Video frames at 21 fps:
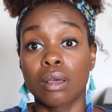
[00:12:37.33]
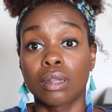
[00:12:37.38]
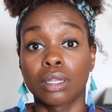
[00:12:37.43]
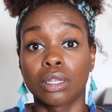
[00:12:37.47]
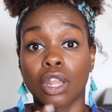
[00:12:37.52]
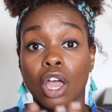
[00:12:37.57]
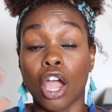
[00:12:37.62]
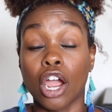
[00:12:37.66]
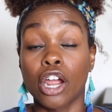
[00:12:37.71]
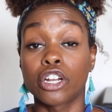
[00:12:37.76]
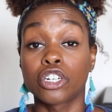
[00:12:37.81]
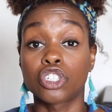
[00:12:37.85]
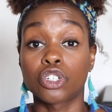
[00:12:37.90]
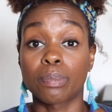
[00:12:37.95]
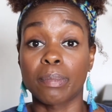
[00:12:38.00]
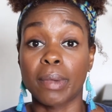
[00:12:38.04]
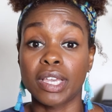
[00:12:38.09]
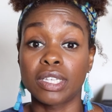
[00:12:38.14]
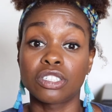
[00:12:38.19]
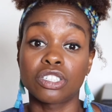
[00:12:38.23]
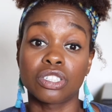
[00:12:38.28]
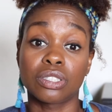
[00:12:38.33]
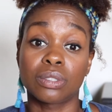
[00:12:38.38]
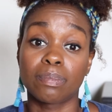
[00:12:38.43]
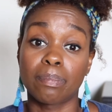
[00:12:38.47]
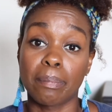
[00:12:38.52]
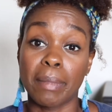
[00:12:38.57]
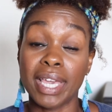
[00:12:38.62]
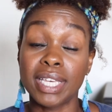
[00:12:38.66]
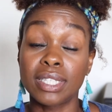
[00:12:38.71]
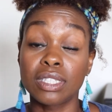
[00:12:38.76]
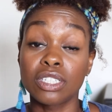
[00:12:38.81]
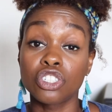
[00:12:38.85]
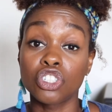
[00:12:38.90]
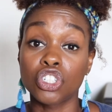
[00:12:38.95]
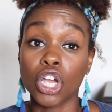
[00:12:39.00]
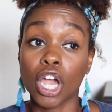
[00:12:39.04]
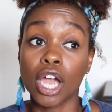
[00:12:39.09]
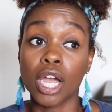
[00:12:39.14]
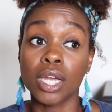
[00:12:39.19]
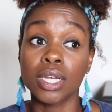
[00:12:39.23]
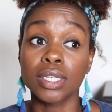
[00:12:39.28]
large mason
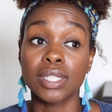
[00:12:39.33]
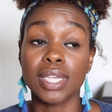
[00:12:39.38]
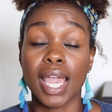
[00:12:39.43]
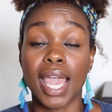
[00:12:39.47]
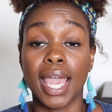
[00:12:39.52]
jars,